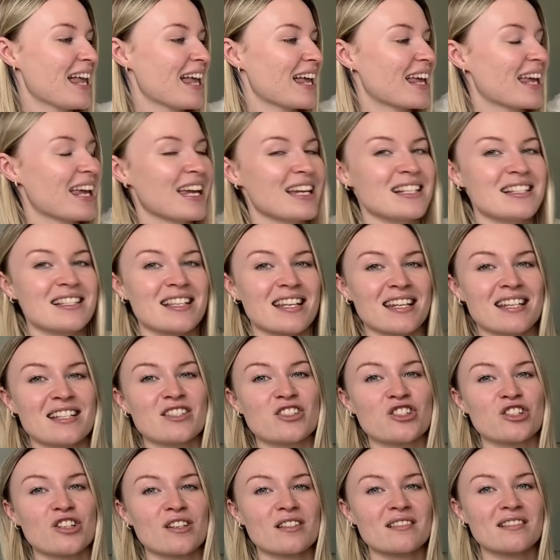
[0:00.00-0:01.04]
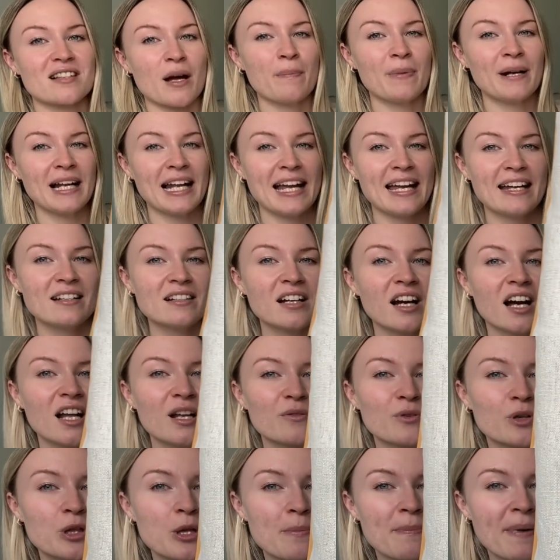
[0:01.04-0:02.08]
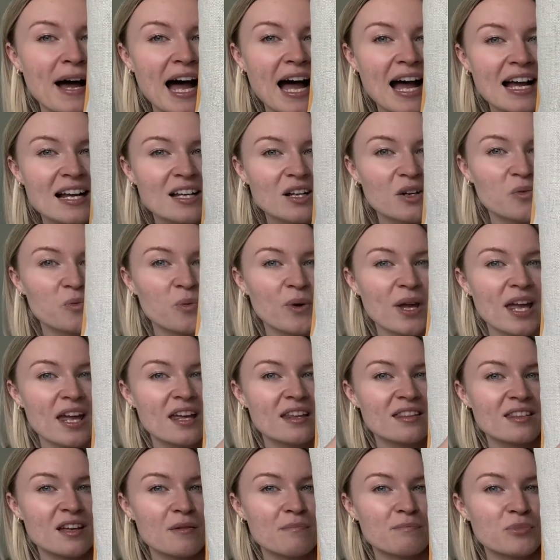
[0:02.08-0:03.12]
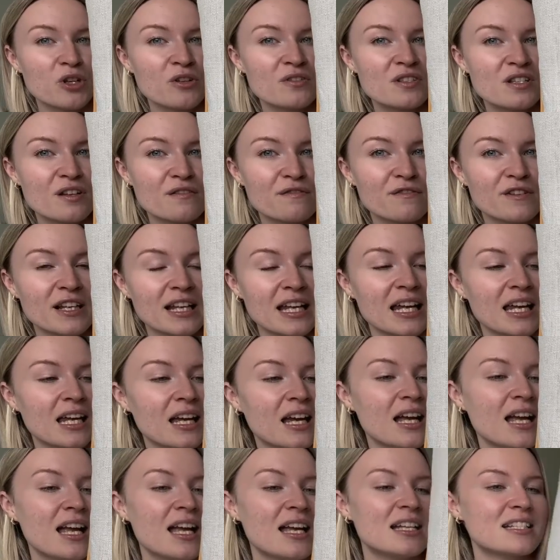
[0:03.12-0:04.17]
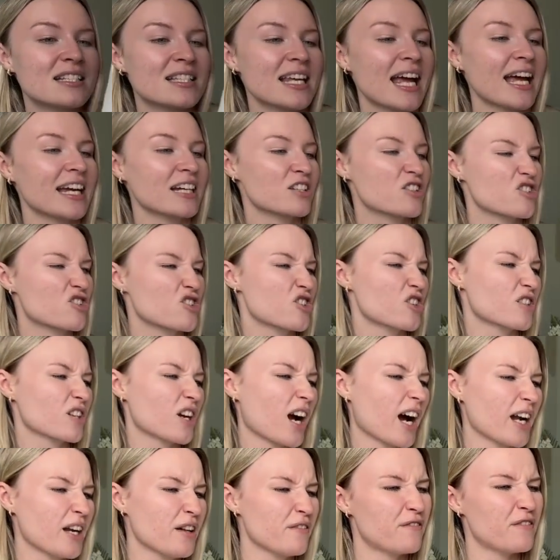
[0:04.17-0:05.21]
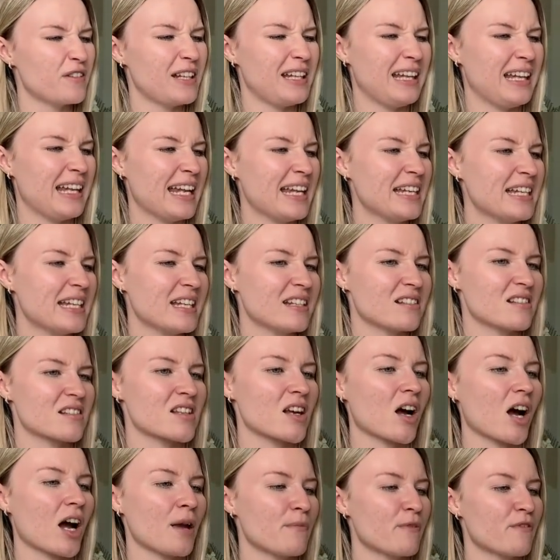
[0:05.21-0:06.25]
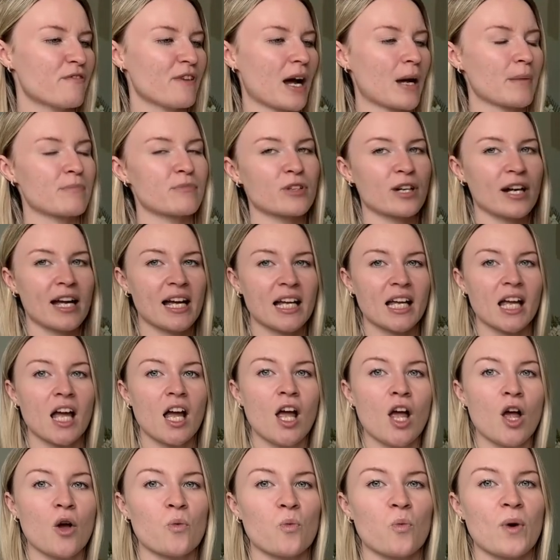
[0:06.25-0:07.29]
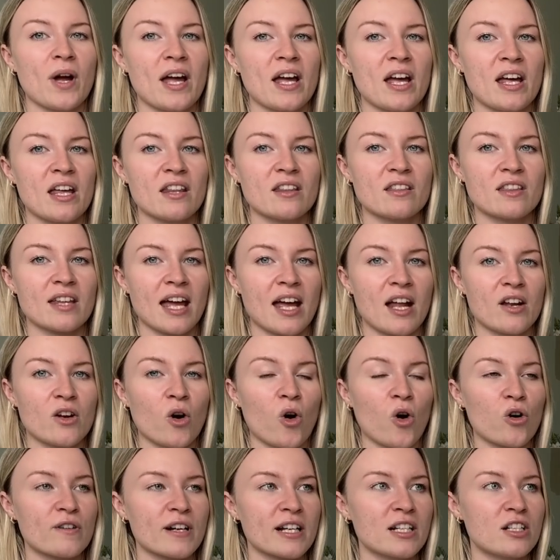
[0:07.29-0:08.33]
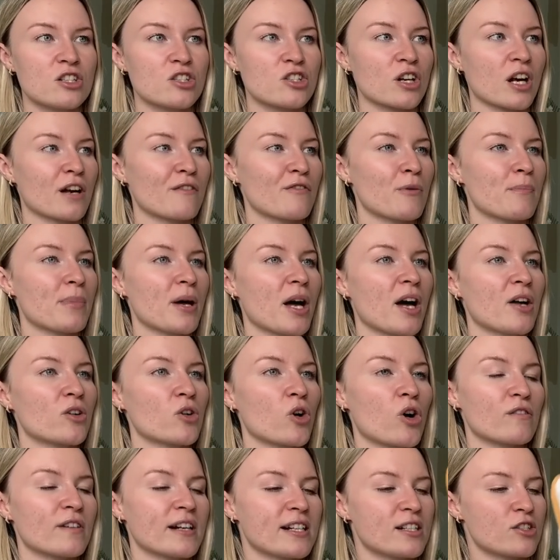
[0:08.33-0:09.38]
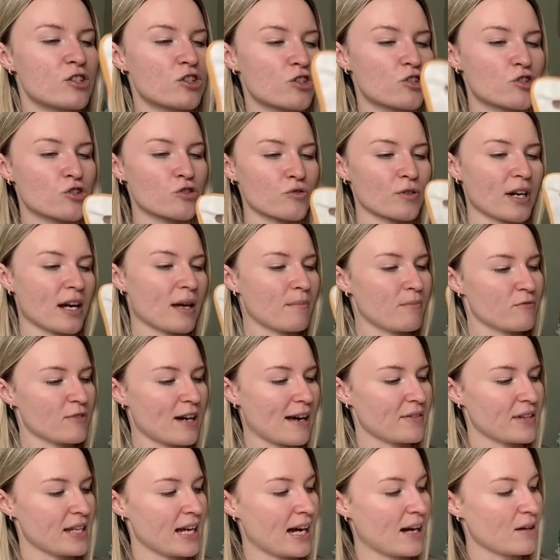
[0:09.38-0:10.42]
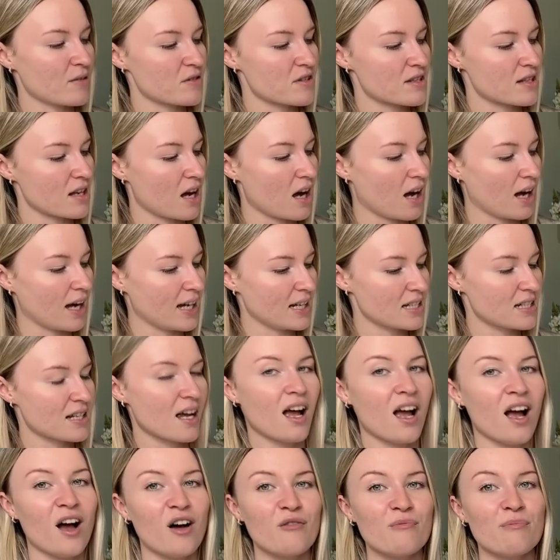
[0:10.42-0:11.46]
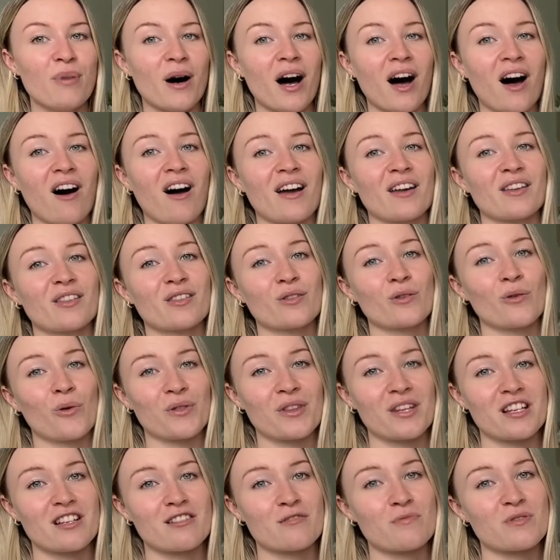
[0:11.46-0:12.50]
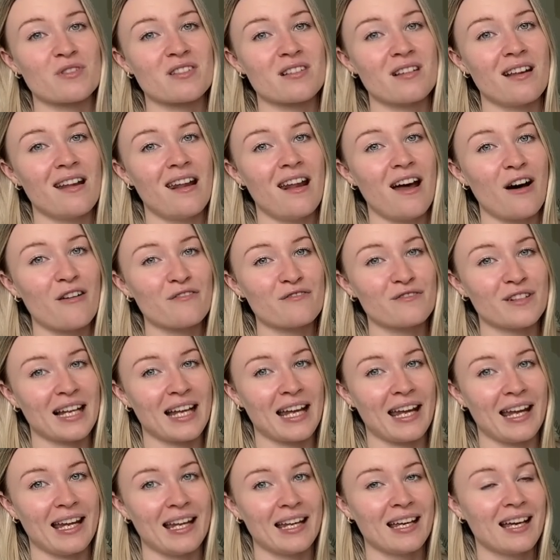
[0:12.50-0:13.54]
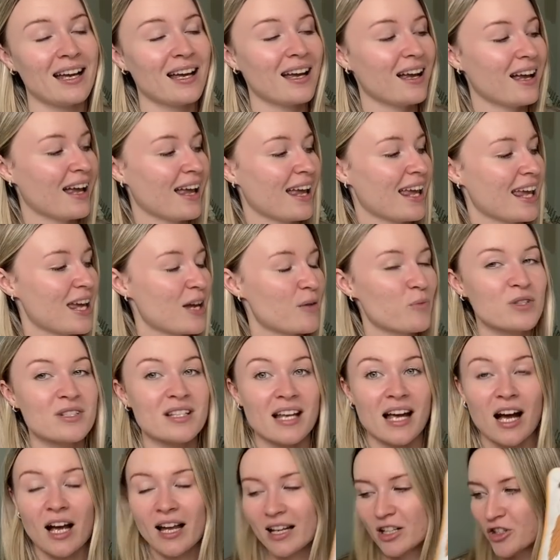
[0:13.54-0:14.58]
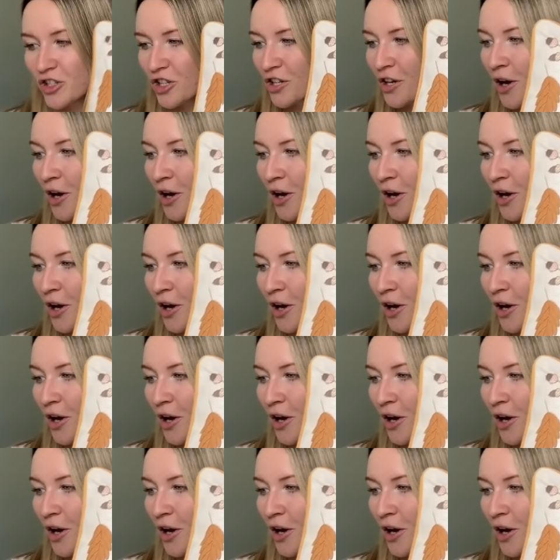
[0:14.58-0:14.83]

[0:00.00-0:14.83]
It is just a plain colour on the back with a beautifully textured kind of linen type fabric with an orange, kind of a burnt orange trim around the outside. But I thought this was lovely. It would, do you